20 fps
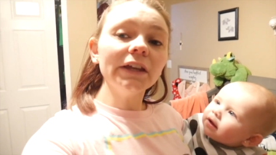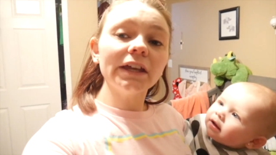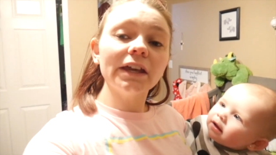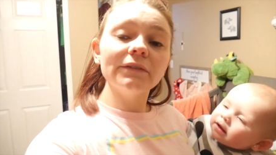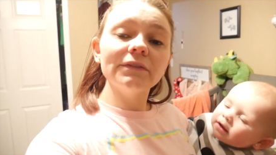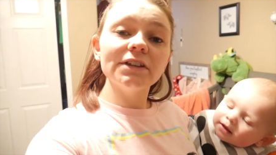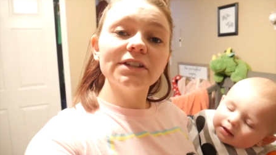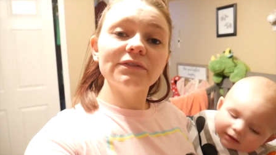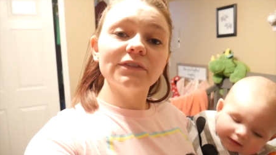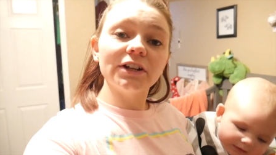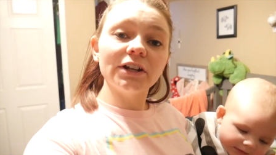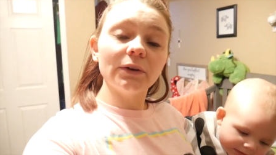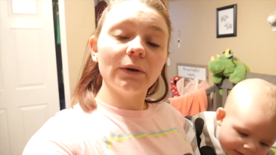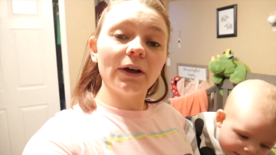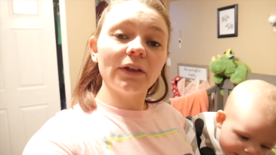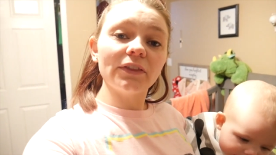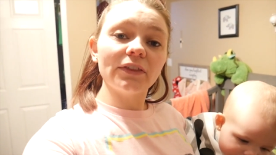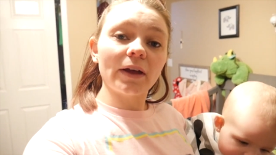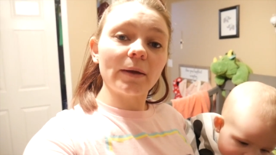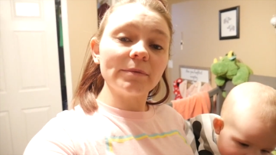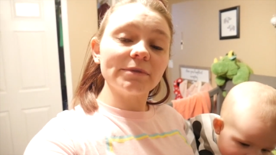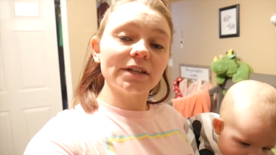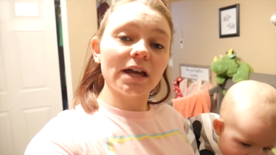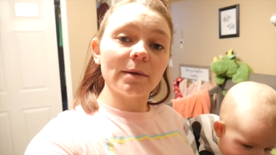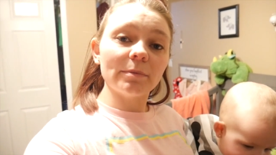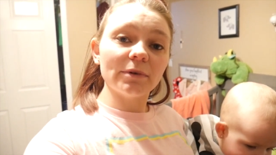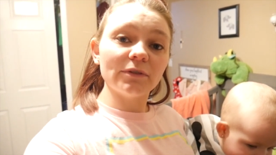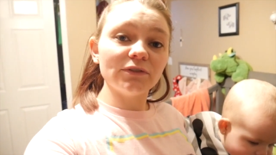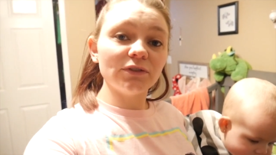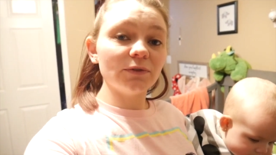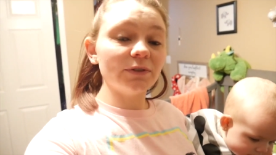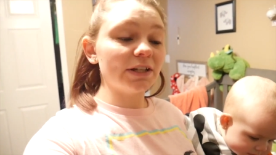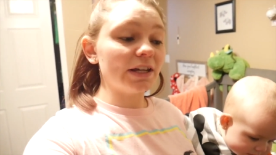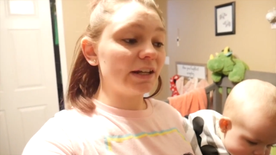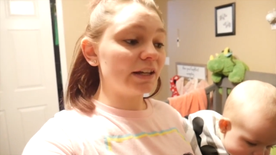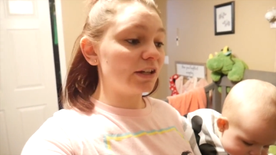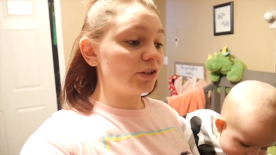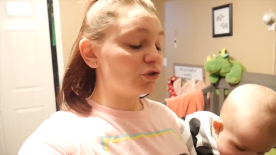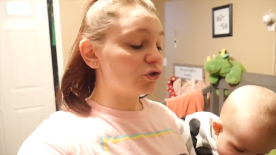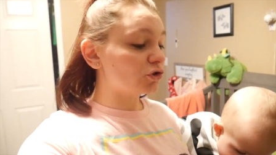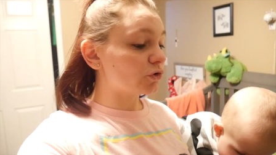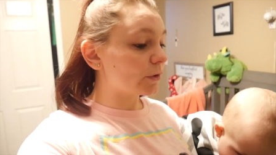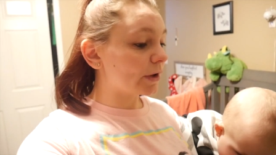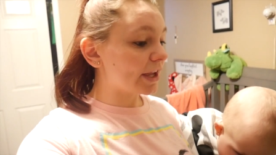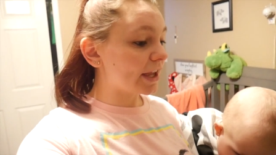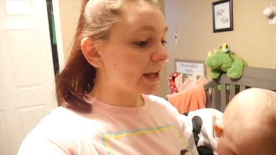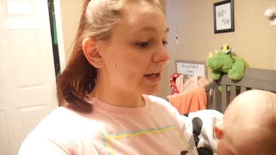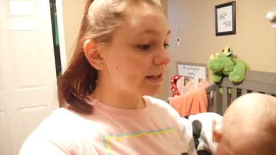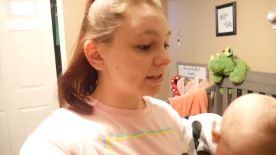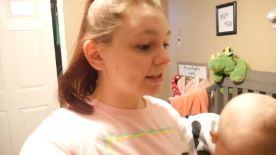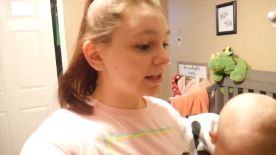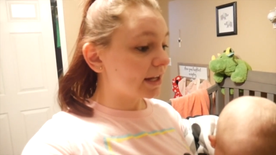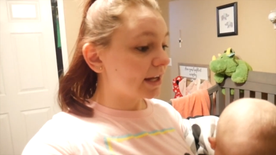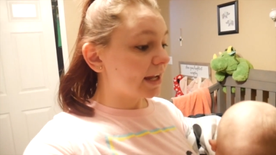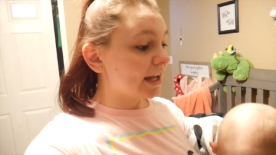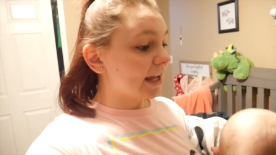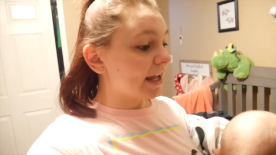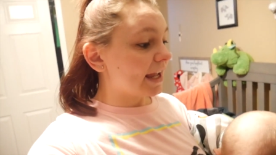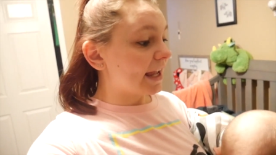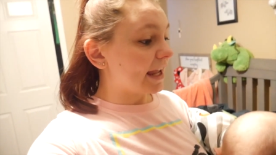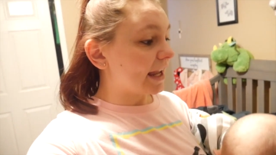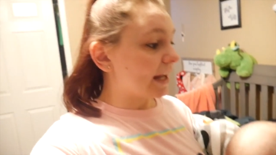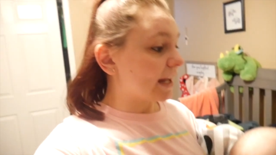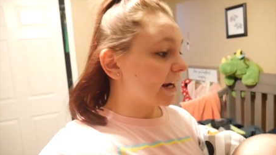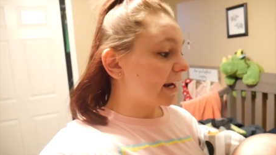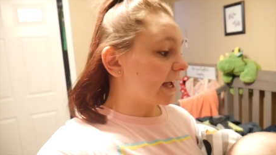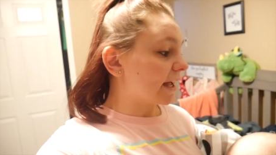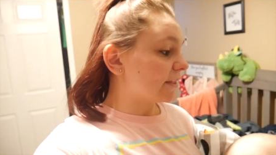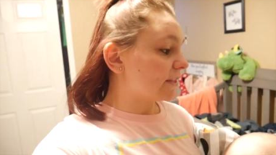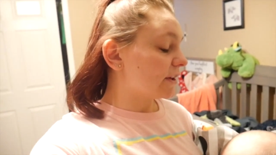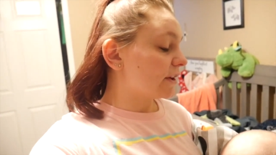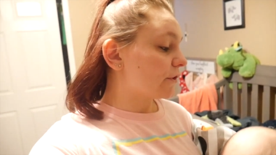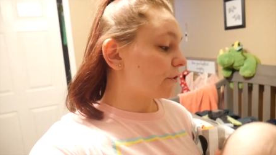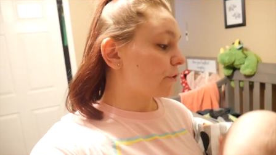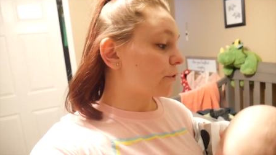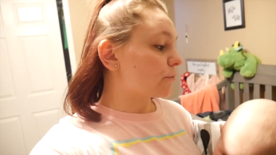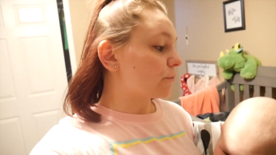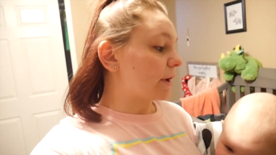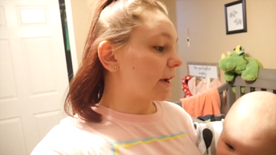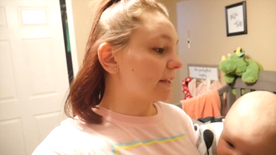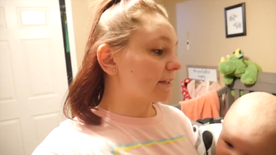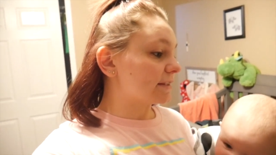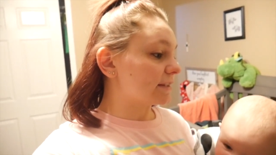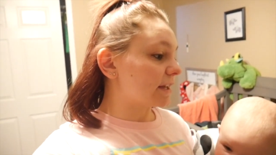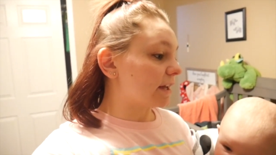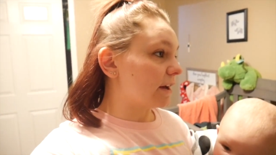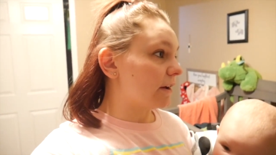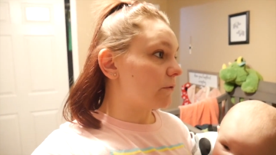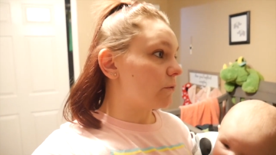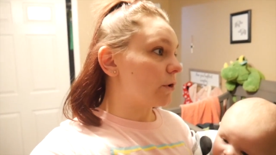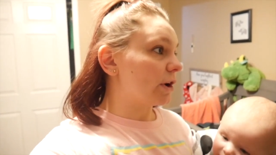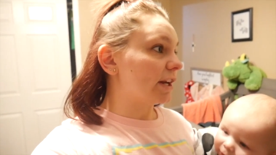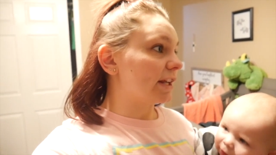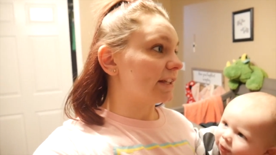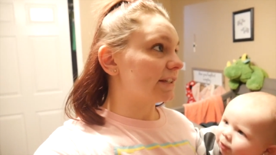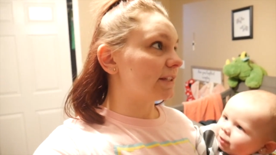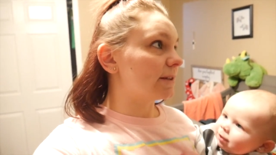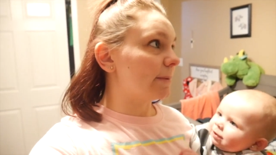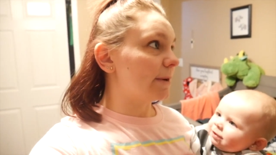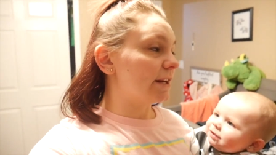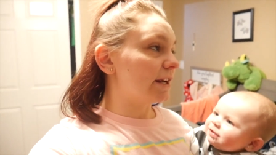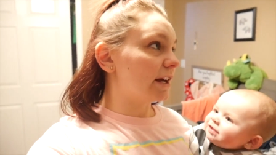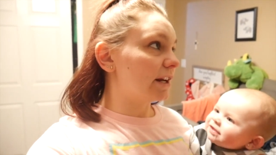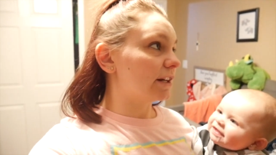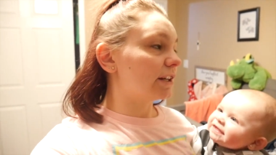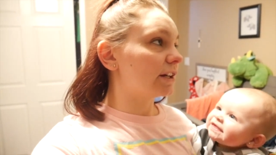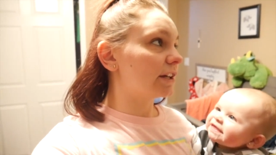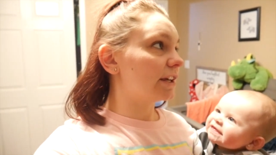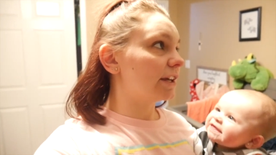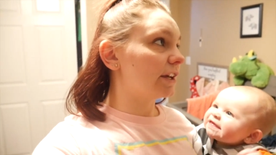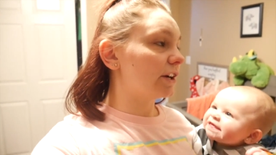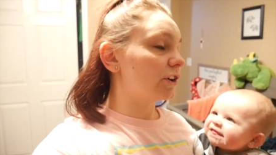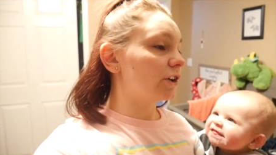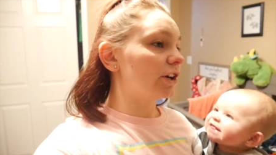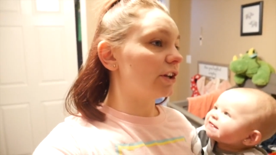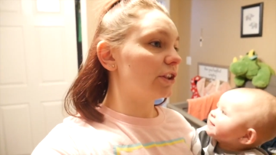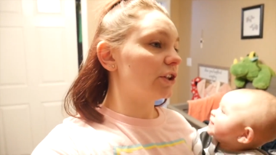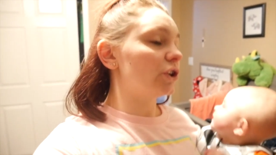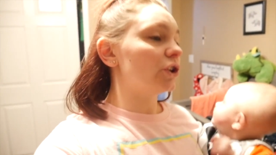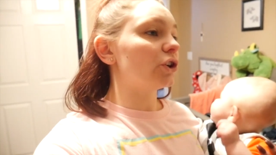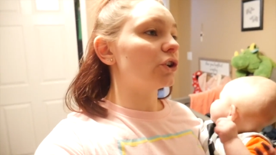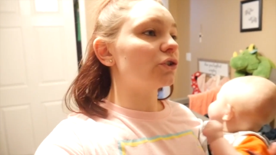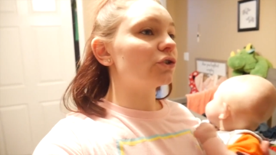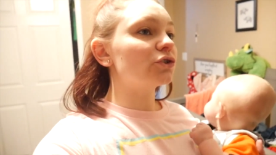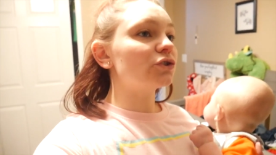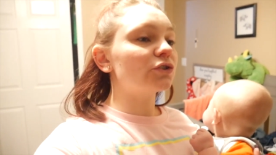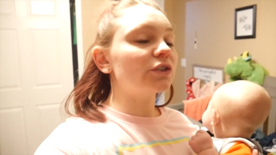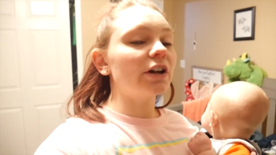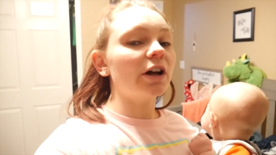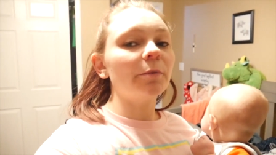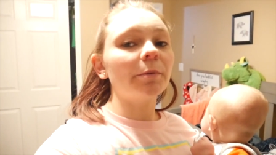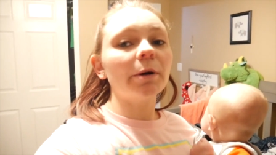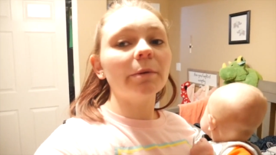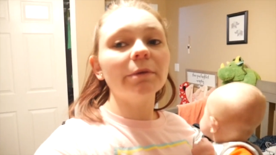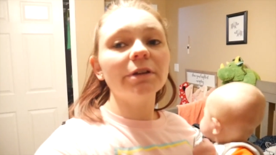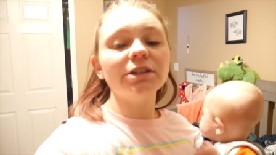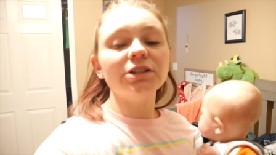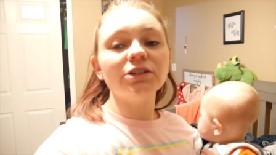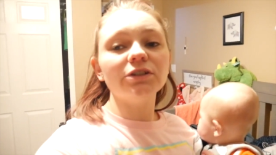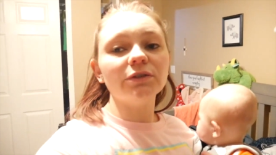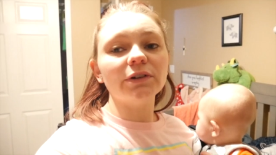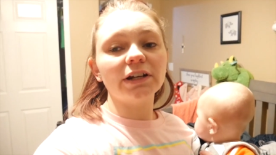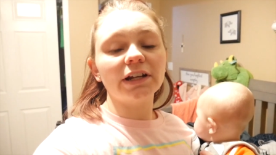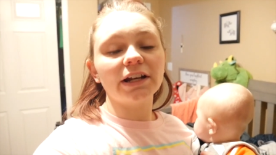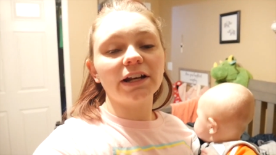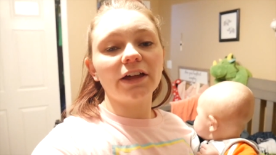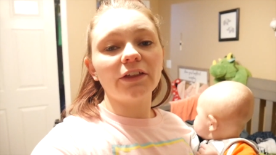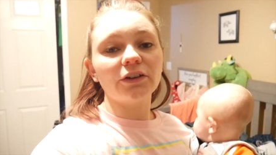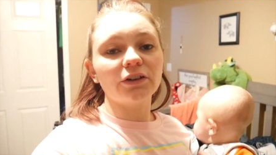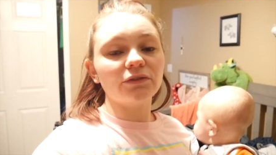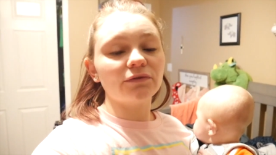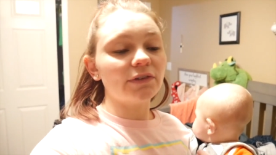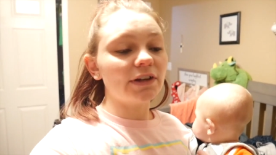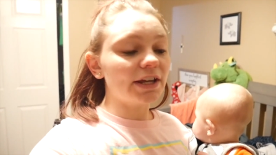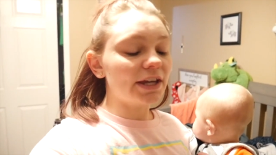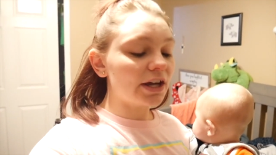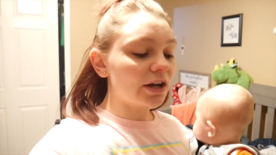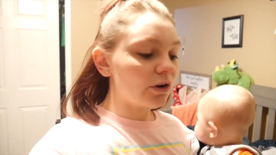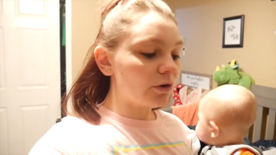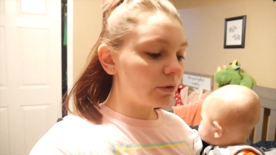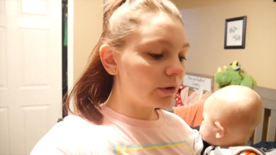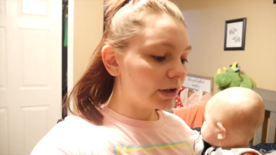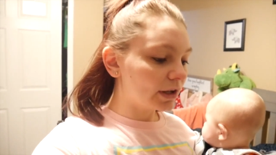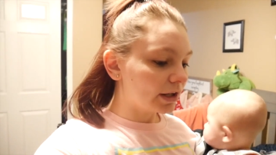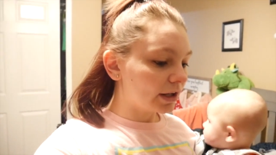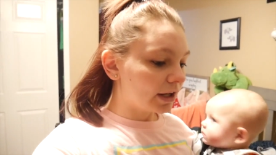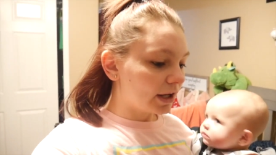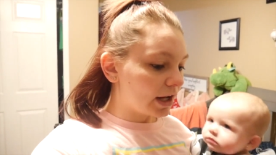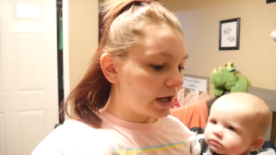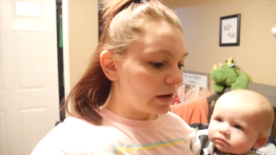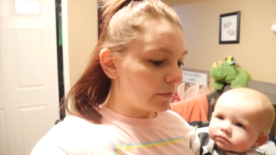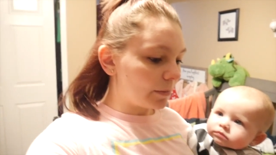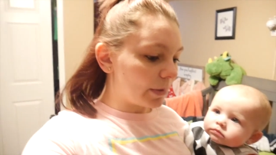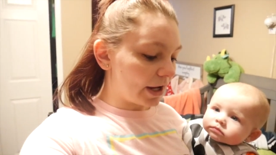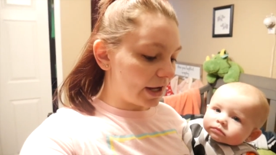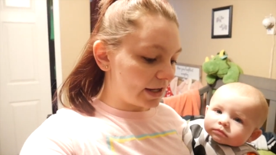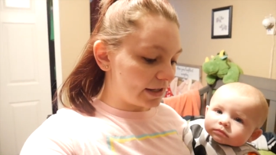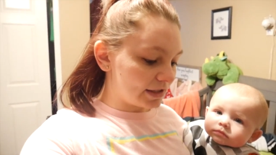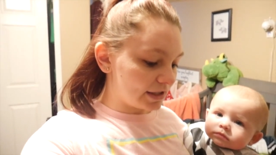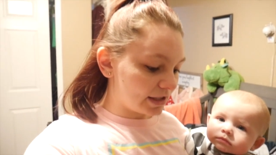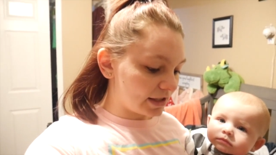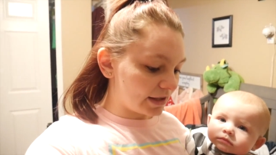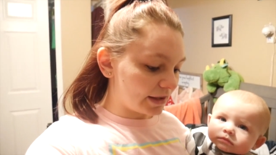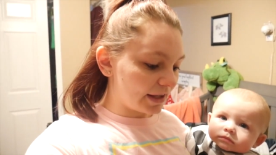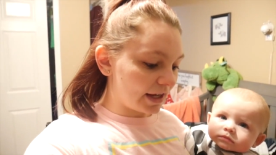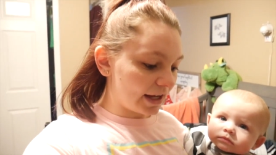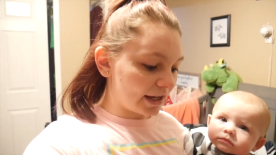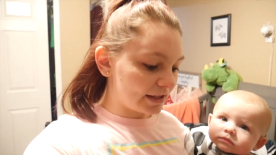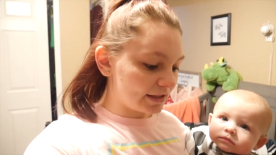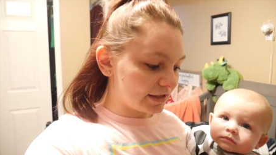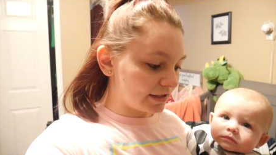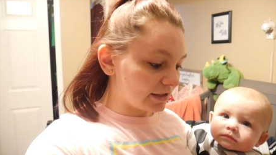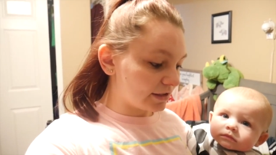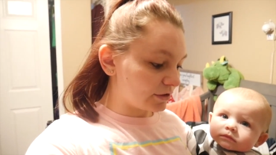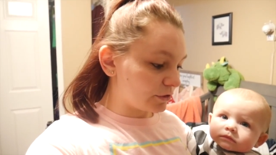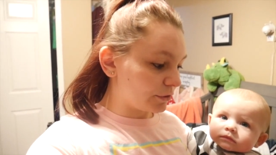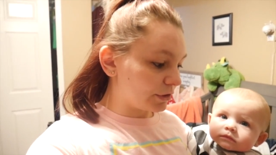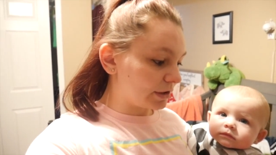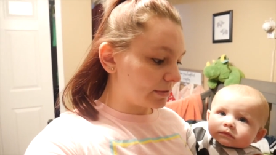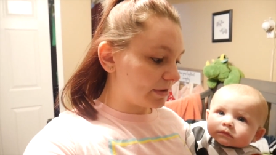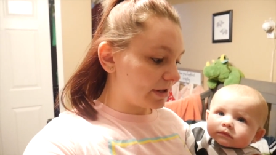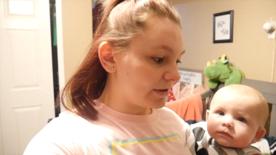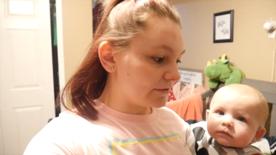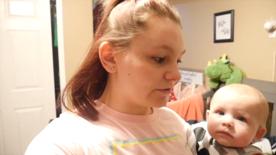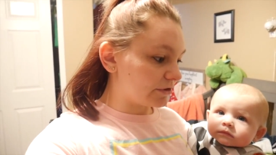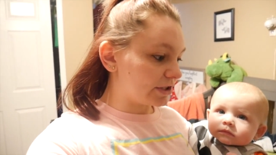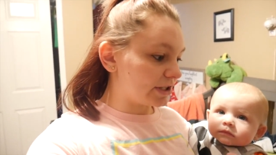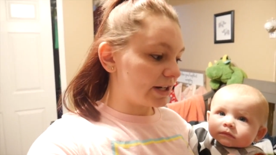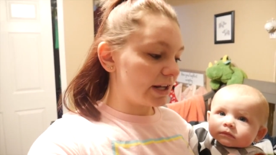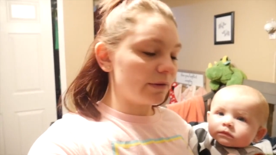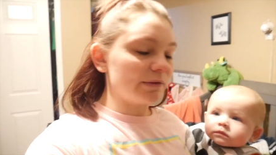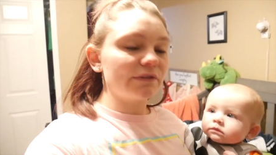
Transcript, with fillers: Give this video a thumbs up if you did enjoy it. And I think the rest of what needs to be done here in the nursery, I'll probably do in another video. But that is going to be it for today.